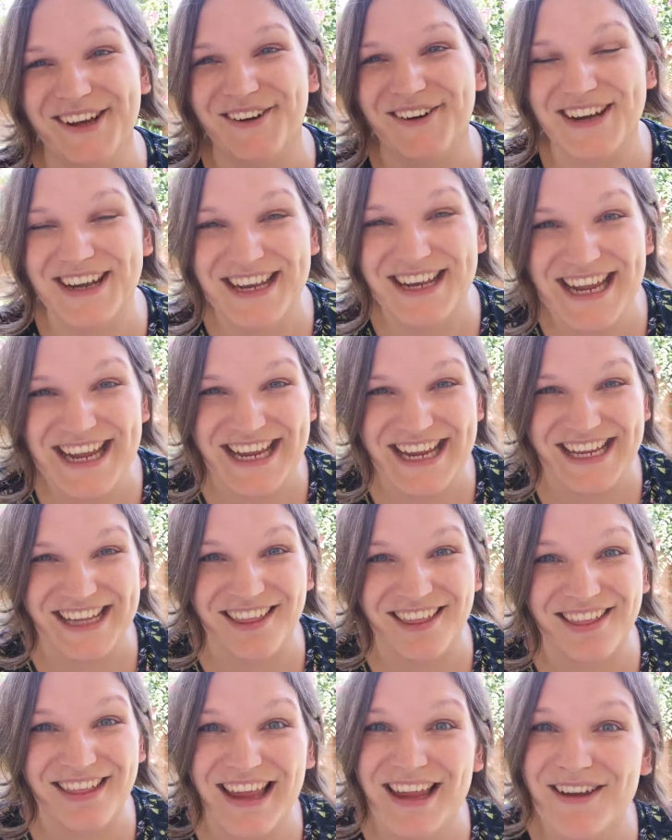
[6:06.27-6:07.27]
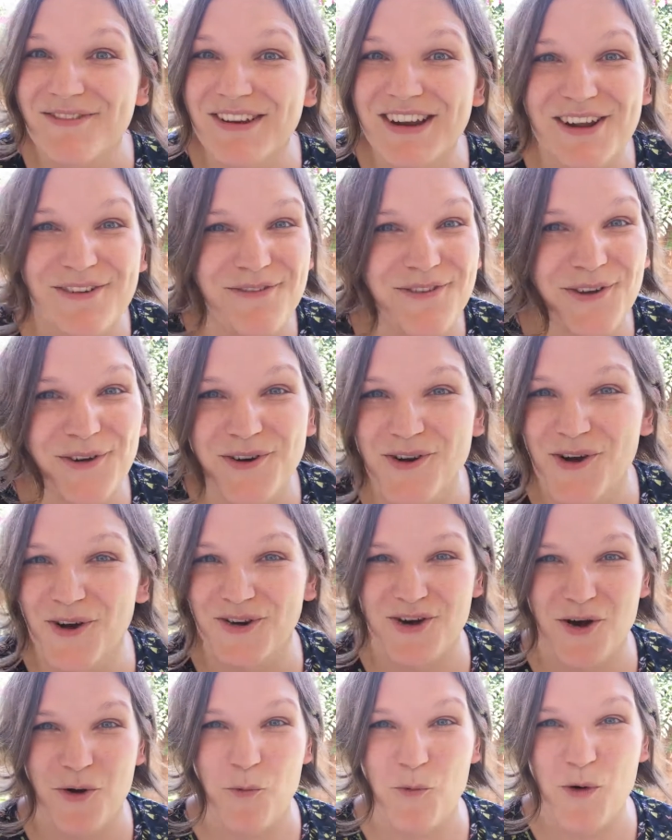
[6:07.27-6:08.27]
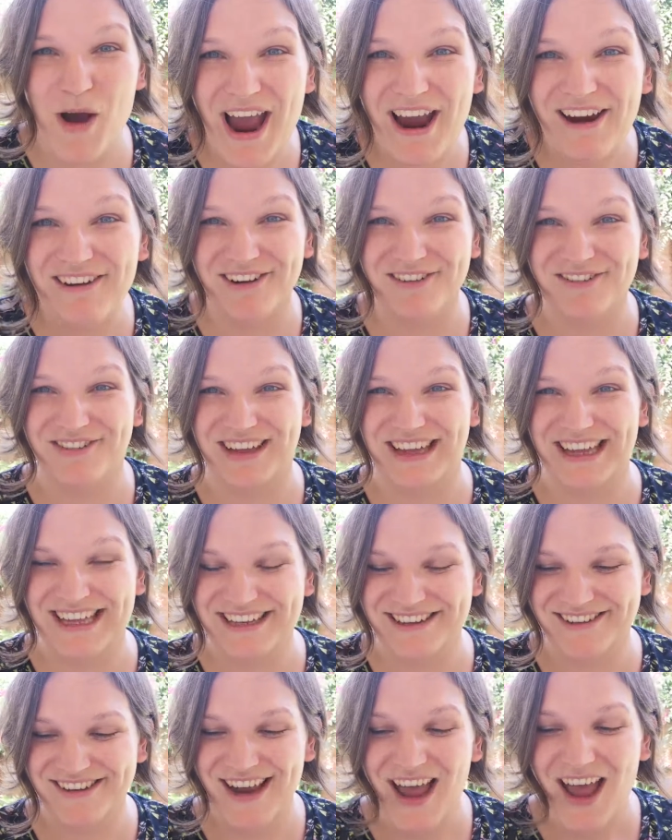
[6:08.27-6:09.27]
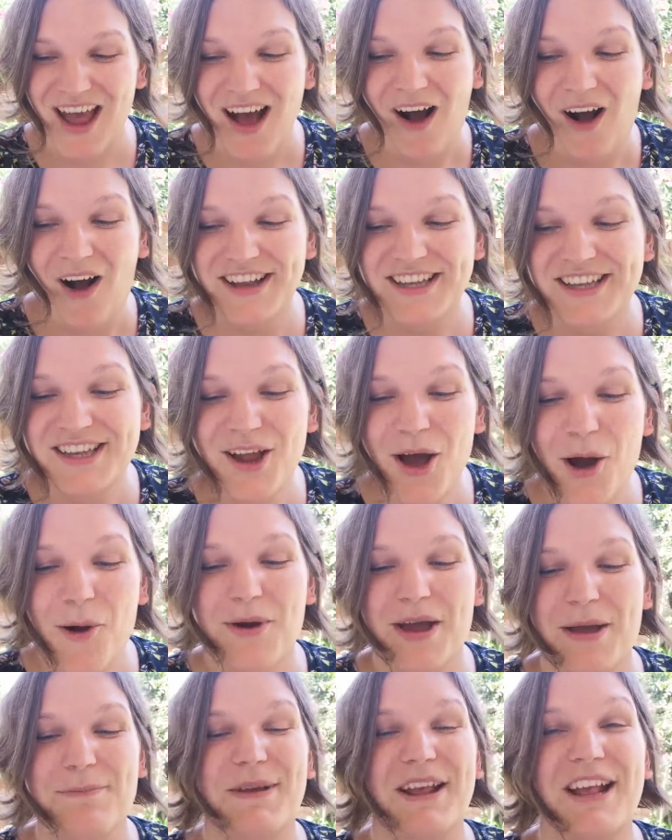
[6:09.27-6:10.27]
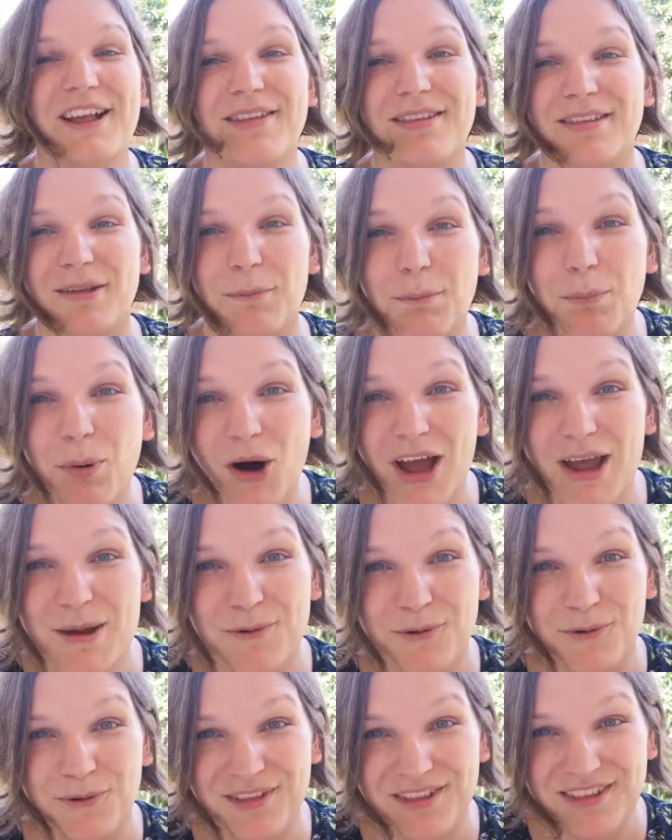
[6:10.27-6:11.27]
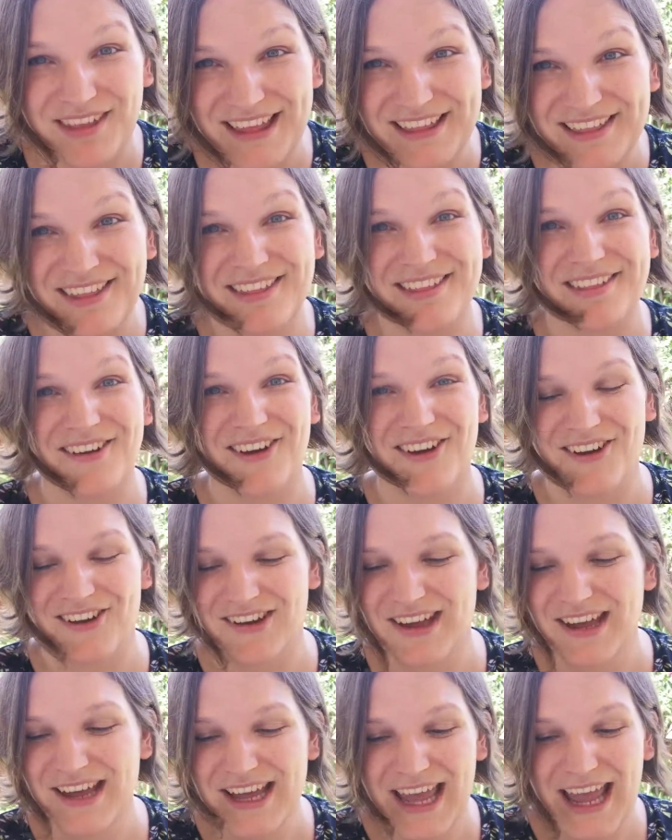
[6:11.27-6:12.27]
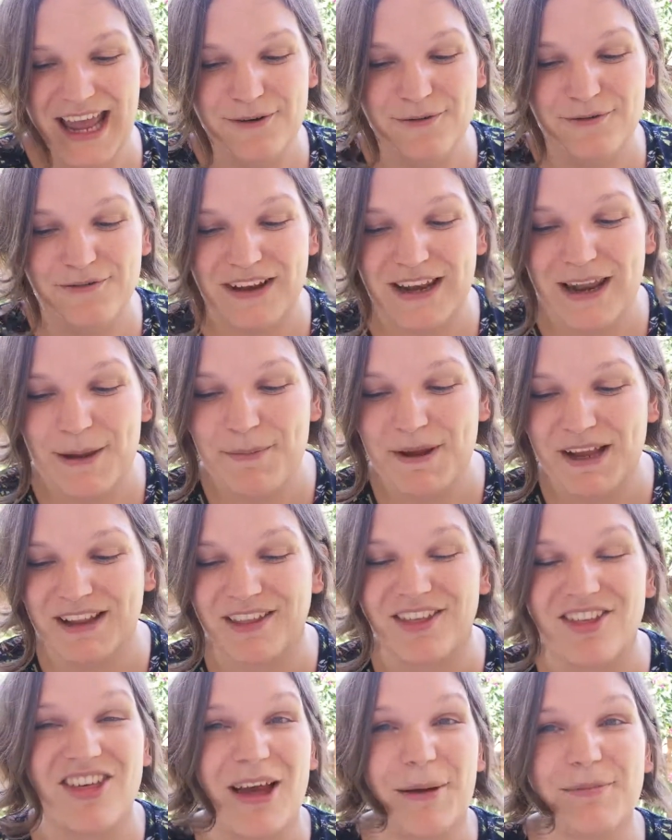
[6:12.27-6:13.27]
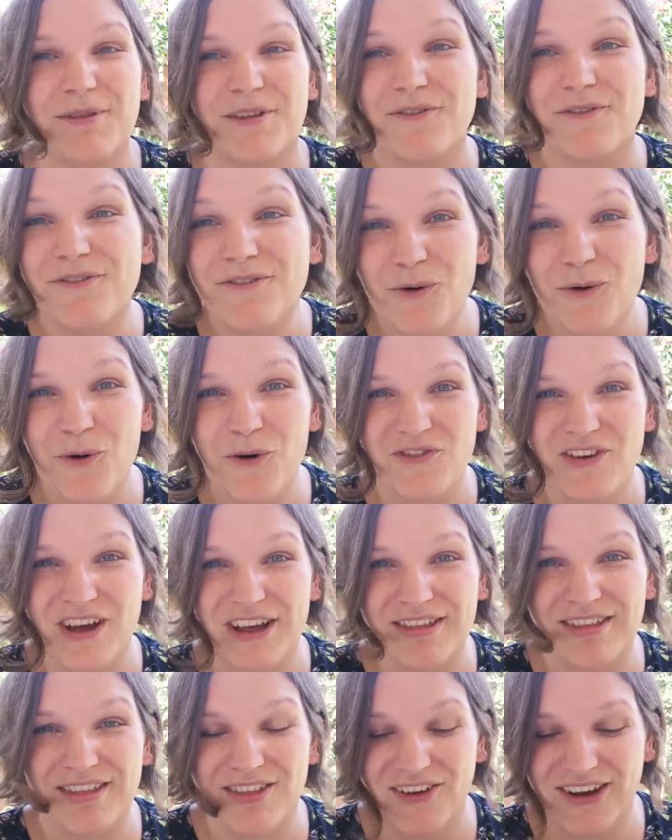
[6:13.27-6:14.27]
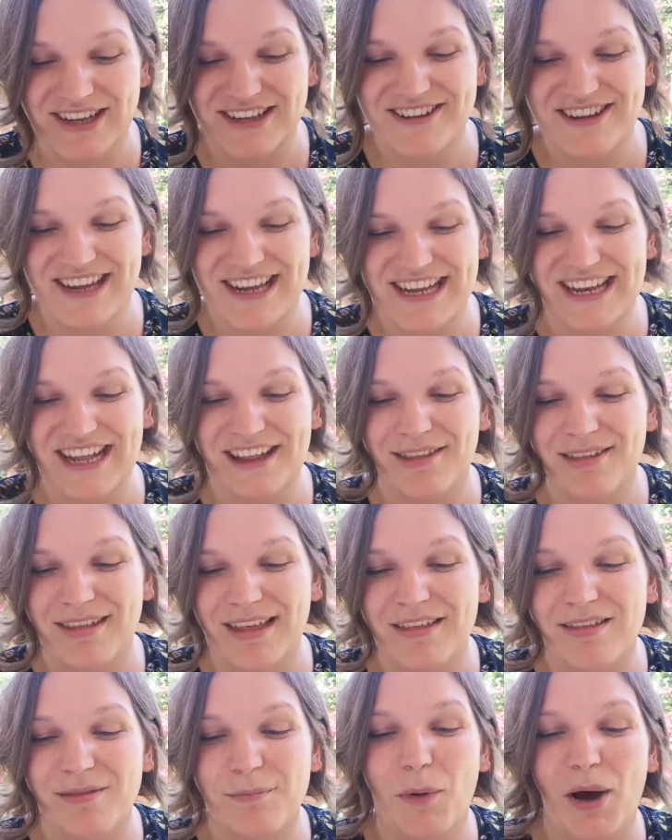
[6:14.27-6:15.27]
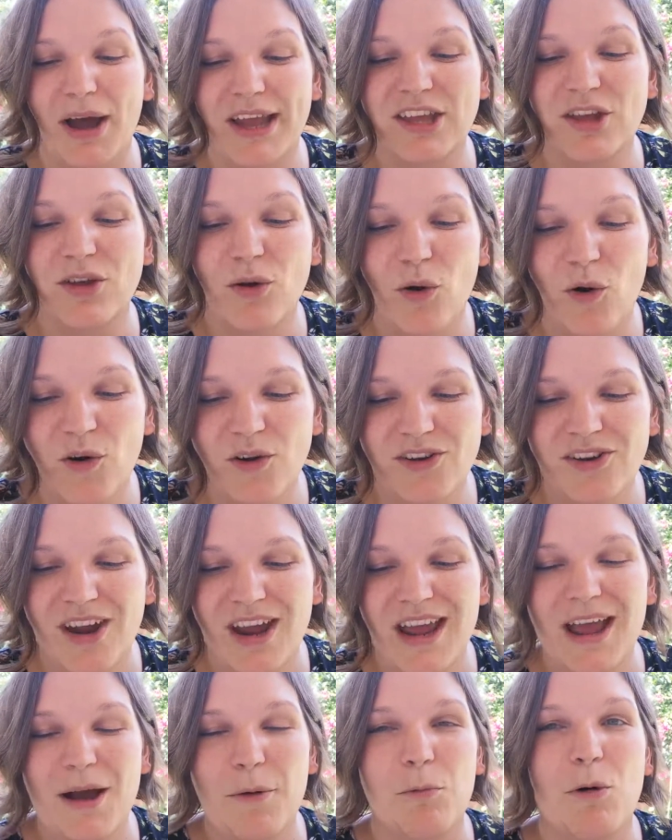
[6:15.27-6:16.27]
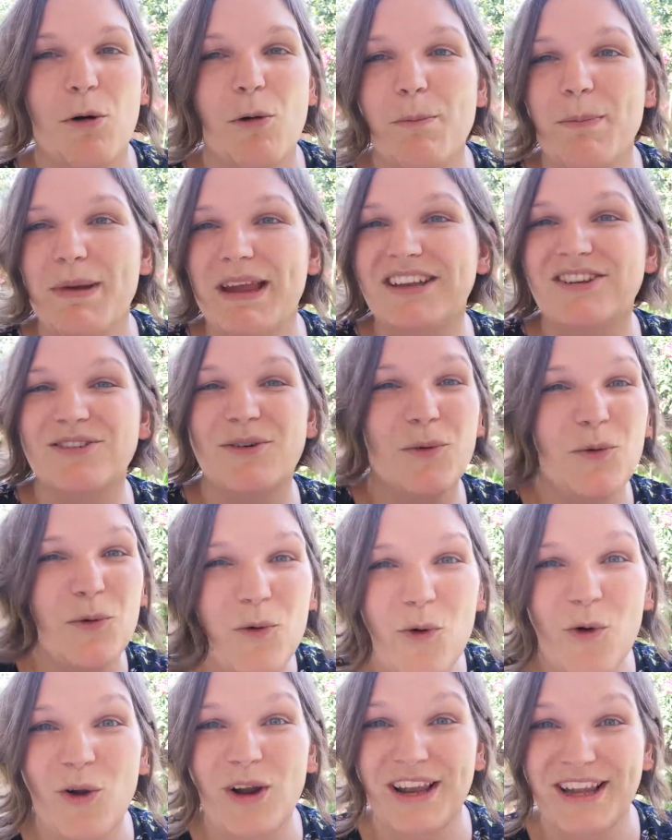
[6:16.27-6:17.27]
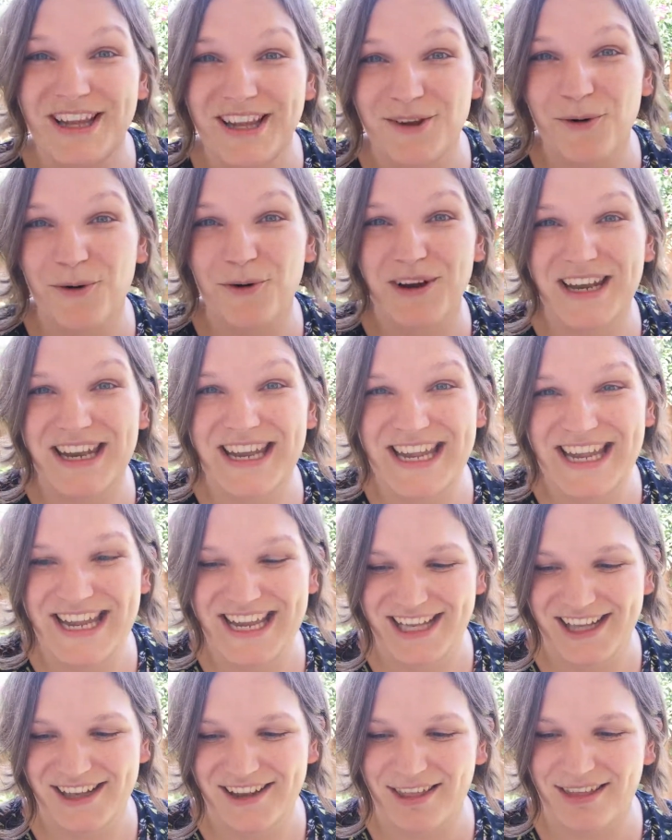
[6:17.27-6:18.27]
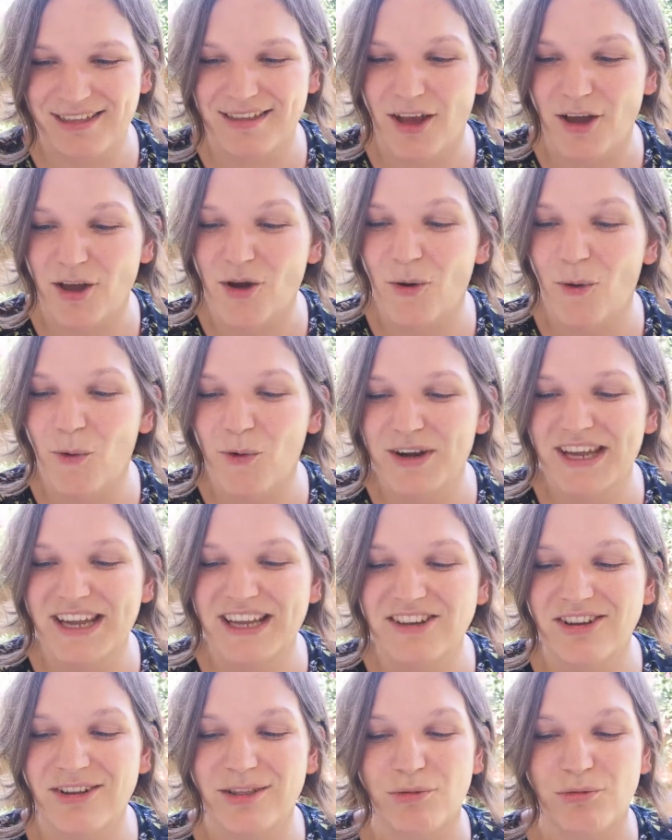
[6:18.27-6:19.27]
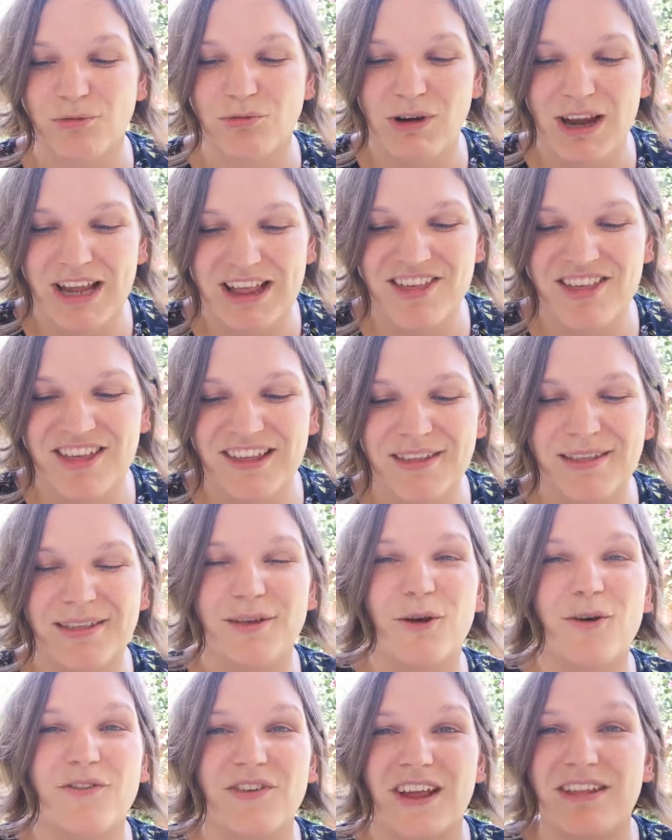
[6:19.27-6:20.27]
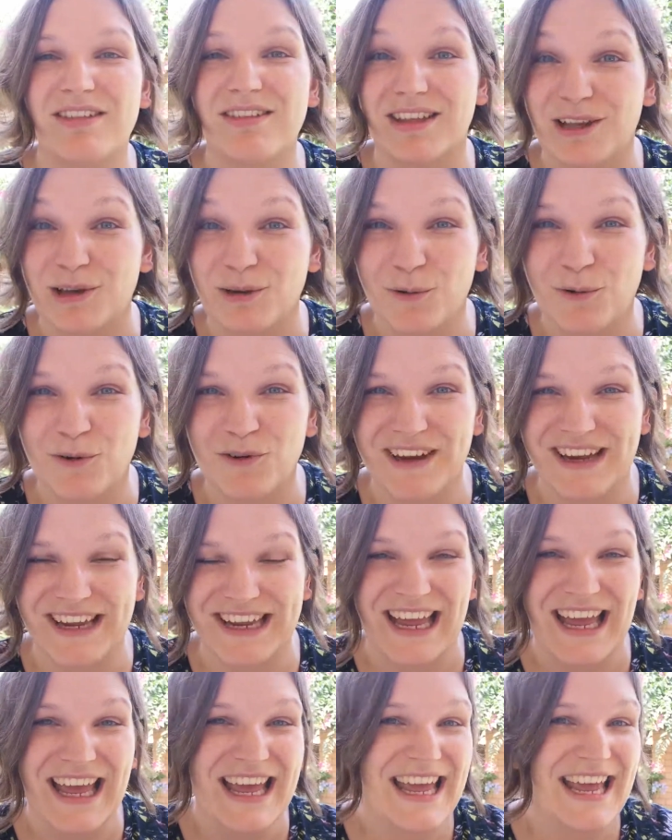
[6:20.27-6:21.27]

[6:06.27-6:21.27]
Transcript: your needs, even if you're not aware of it. I know it because the Bible says so. In Philippians chapter 4, verse 19, it says, My God will meet all your needs according to the riches of his glory